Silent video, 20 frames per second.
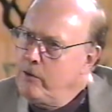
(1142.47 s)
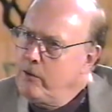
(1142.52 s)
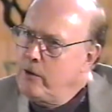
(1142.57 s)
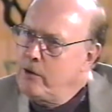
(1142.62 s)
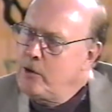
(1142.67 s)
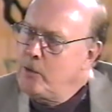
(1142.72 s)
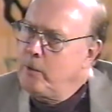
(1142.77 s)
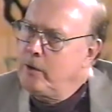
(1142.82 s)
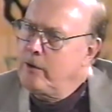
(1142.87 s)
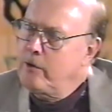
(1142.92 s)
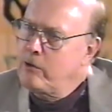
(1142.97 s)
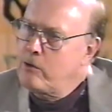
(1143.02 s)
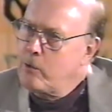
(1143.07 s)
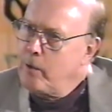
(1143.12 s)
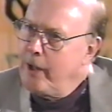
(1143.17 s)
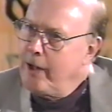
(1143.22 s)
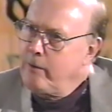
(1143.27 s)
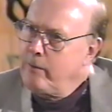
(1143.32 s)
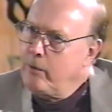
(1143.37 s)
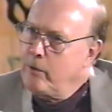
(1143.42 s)
said you went to
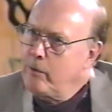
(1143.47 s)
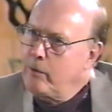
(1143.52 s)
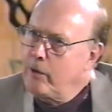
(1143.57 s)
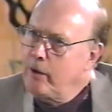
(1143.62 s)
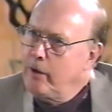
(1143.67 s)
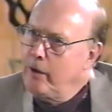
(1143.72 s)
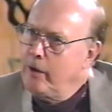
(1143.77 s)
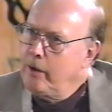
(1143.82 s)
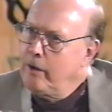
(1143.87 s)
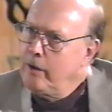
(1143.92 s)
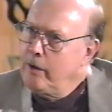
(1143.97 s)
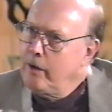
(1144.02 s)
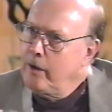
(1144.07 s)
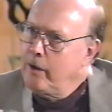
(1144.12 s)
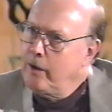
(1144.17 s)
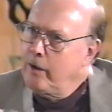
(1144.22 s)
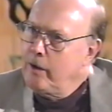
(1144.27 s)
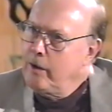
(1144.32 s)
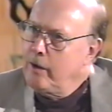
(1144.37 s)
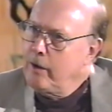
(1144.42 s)
Stratford in
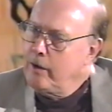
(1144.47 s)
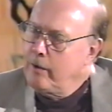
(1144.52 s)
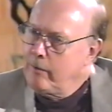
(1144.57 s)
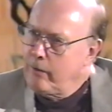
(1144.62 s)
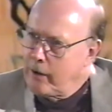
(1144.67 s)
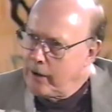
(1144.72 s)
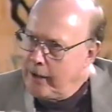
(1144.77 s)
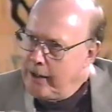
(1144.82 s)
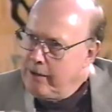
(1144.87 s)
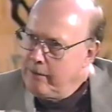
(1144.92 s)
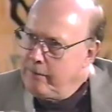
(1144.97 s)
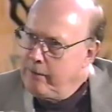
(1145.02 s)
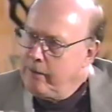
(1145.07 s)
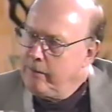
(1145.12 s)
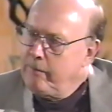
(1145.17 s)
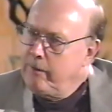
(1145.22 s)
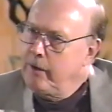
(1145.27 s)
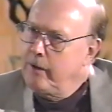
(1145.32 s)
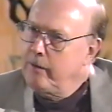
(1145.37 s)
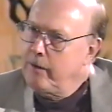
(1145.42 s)
the late
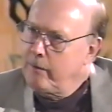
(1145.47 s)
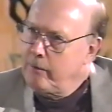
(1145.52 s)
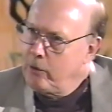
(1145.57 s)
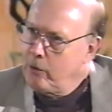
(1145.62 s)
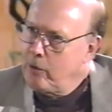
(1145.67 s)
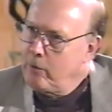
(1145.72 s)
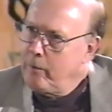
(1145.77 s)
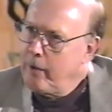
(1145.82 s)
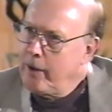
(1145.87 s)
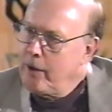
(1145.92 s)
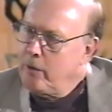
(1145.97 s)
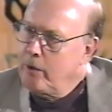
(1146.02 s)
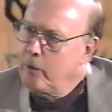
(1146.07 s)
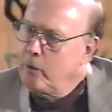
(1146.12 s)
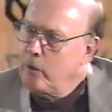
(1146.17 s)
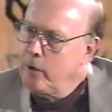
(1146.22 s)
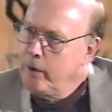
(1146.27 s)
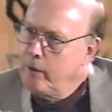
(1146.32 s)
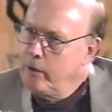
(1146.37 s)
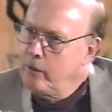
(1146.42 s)
50s after you were married,
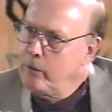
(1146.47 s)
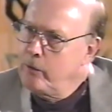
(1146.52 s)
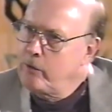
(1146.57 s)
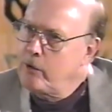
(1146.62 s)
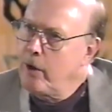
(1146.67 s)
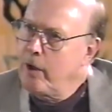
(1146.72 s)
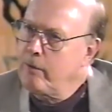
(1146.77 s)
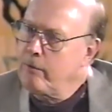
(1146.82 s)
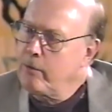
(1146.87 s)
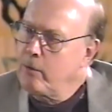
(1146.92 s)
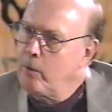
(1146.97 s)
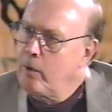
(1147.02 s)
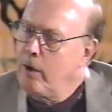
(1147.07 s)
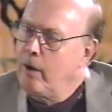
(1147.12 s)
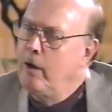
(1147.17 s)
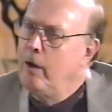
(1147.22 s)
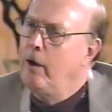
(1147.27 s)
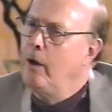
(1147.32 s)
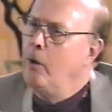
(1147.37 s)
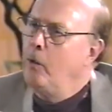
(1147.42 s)
where you taught for a while.
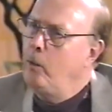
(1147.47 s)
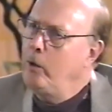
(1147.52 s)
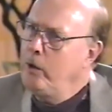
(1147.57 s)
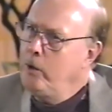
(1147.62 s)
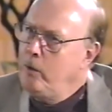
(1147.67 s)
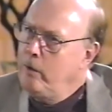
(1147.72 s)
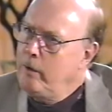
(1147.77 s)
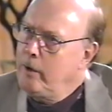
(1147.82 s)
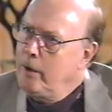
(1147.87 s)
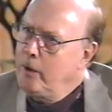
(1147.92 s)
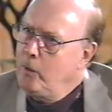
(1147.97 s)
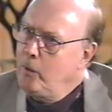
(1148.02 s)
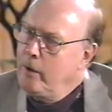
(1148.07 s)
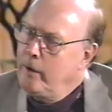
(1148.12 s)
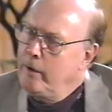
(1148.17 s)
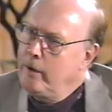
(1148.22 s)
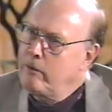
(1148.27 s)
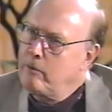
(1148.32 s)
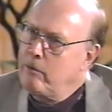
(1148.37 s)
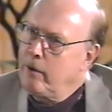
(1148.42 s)
Were you there
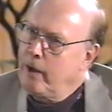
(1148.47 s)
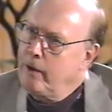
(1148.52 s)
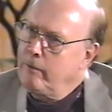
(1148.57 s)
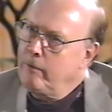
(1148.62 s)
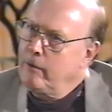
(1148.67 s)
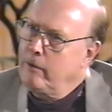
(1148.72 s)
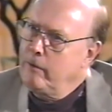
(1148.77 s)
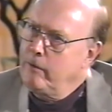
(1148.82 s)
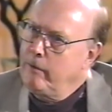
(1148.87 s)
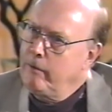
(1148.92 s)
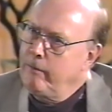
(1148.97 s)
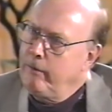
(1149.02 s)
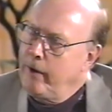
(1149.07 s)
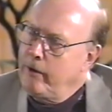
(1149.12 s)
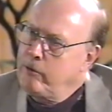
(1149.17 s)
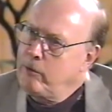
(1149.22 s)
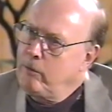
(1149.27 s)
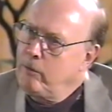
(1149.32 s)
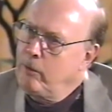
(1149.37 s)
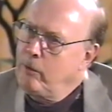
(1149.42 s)
when the Stratford
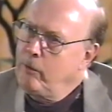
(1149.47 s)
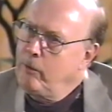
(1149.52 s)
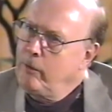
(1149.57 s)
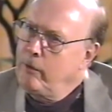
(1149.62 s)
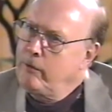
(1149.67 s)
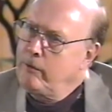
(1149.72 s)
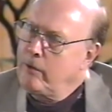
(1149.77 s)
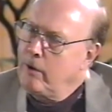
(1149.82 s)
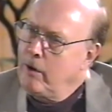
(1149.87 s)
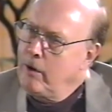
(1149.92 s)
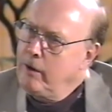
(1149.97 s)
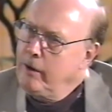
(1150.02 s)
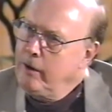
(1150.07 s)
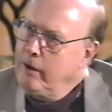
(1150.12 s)
Festival was starting?